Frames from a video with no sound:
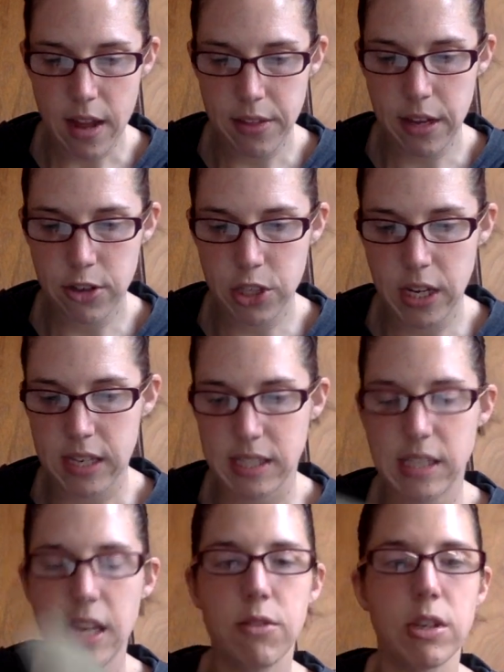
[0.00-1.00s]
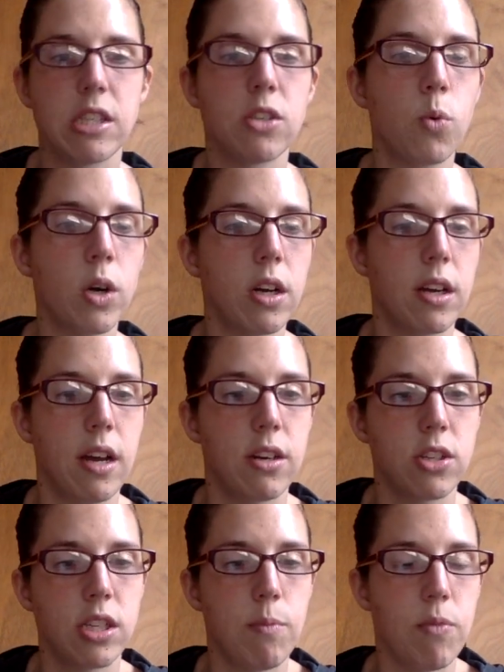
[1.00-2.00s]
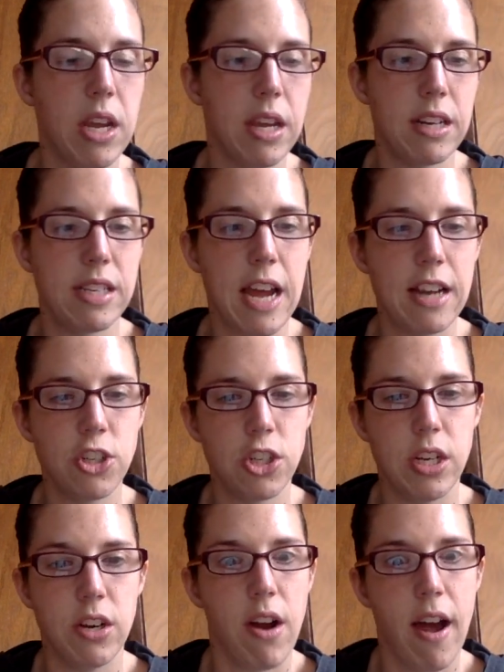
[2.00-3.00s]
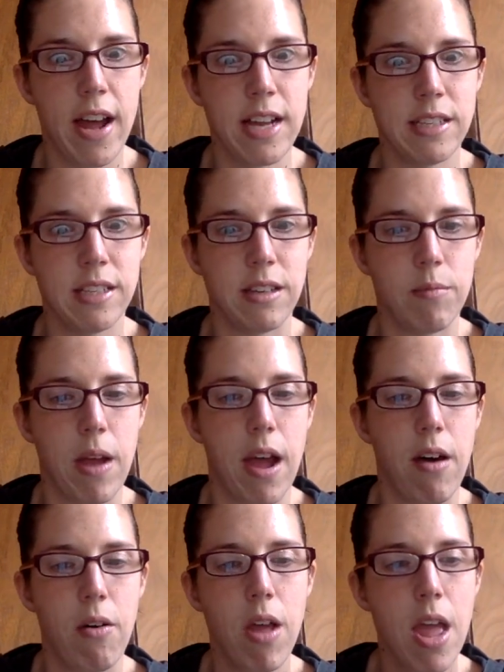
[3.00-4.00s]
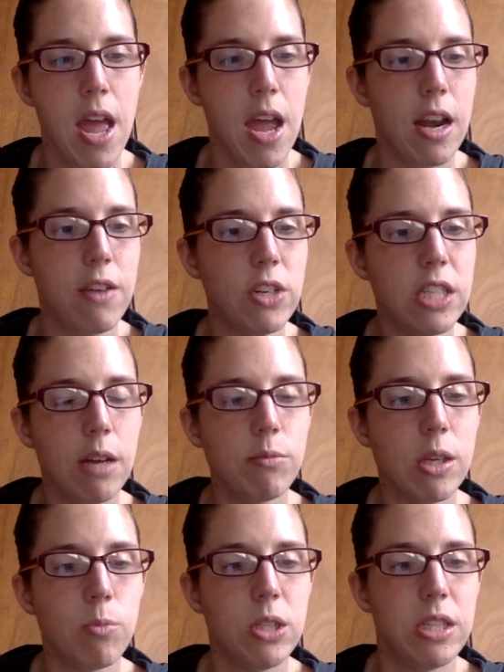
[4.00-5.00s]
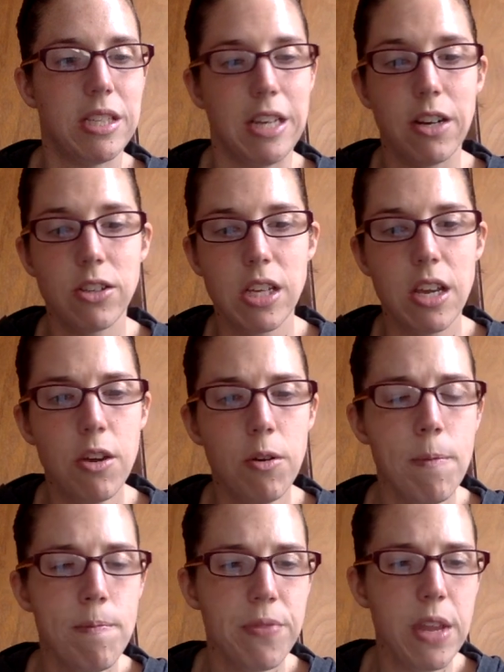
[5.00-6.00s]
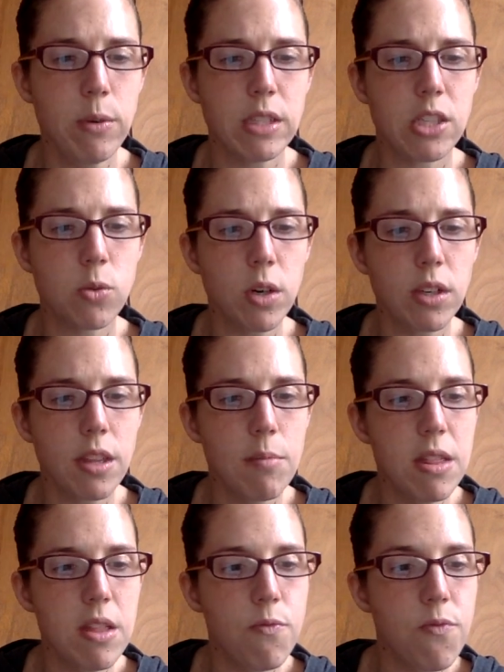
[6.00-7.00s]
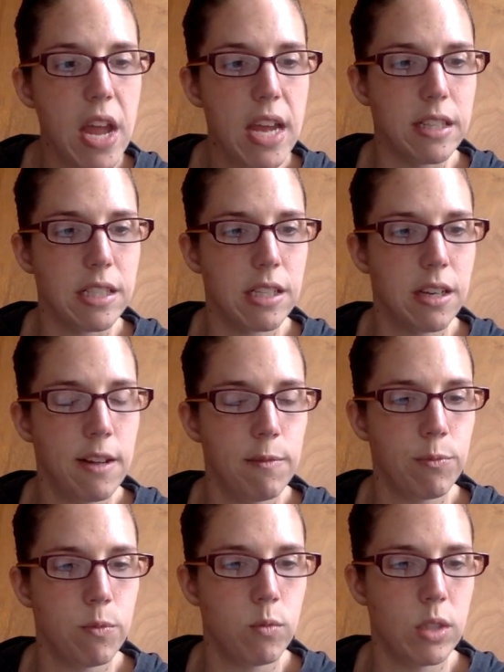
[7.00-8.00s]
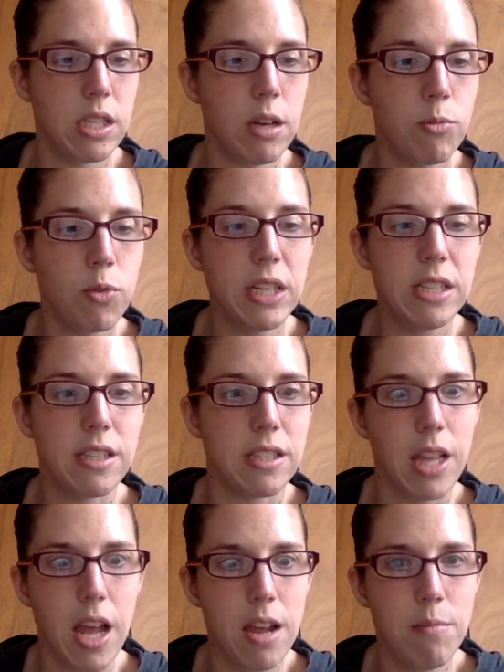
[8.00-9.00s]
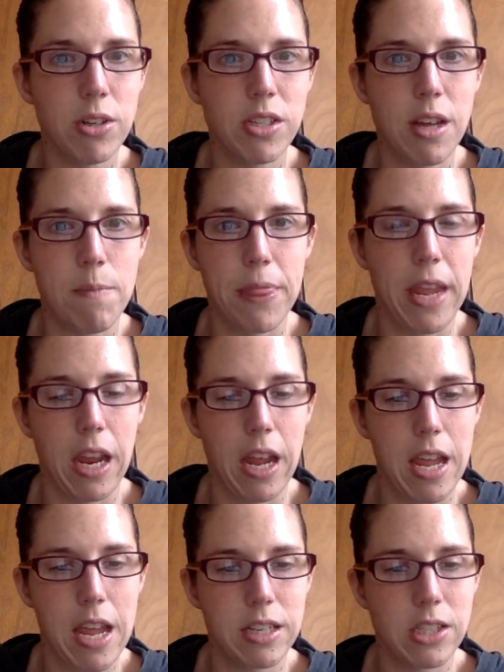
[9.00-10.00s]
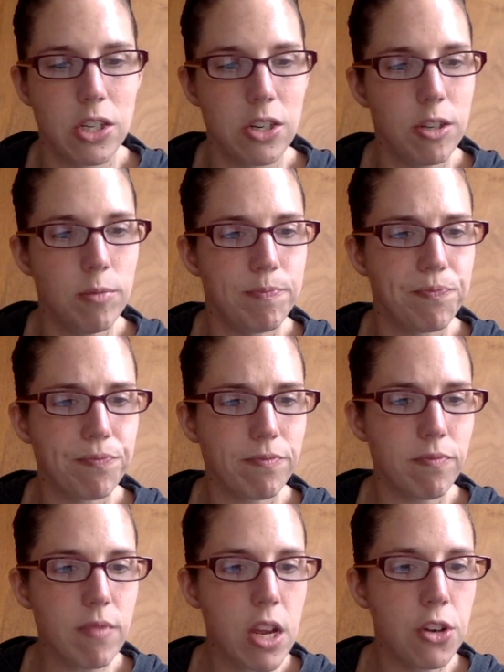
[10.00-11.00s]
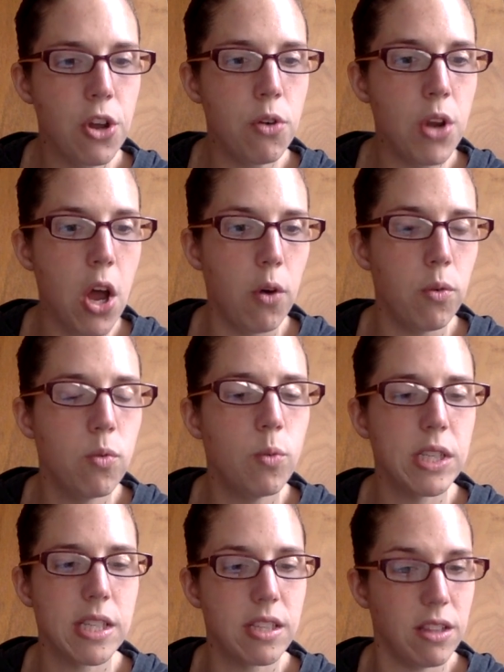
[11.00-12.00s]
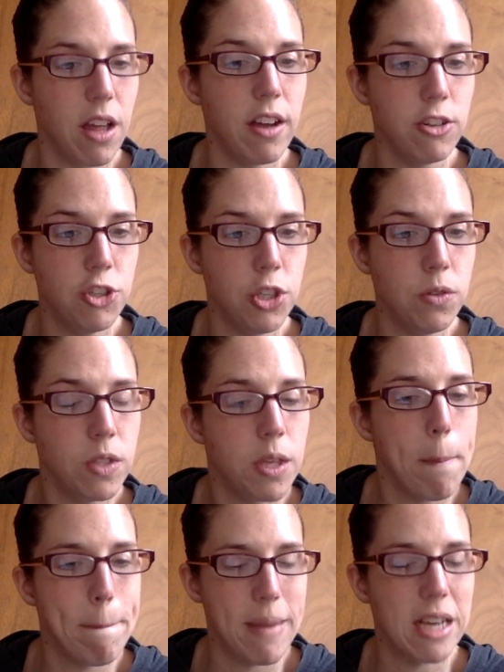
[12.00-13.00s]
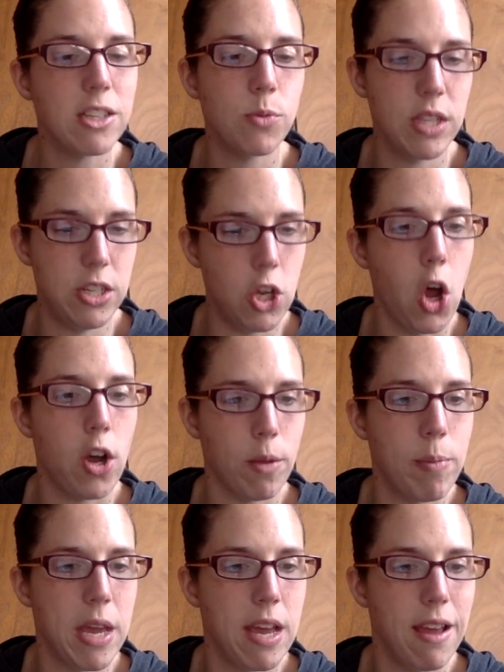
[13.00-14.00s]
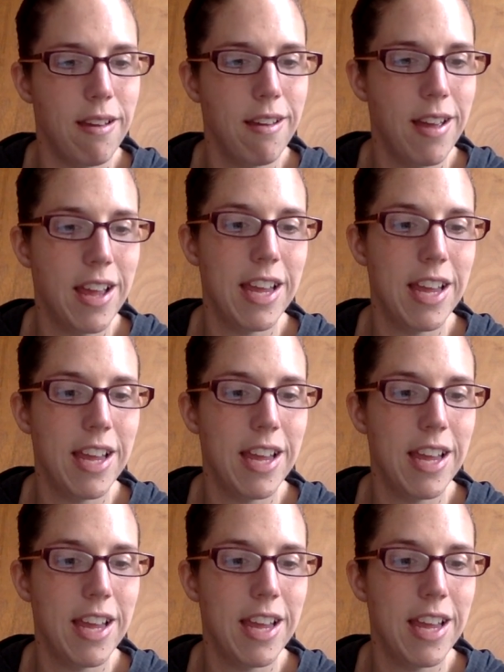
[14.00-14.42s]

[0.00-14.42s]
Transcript: I think you should get a secret squirt gun or something and attach it to your eyes somehow. And every time someone stares at you, you would squirt them in the face. Some green slime or something, I answered. No, no, with slug juice mixed with dog pee.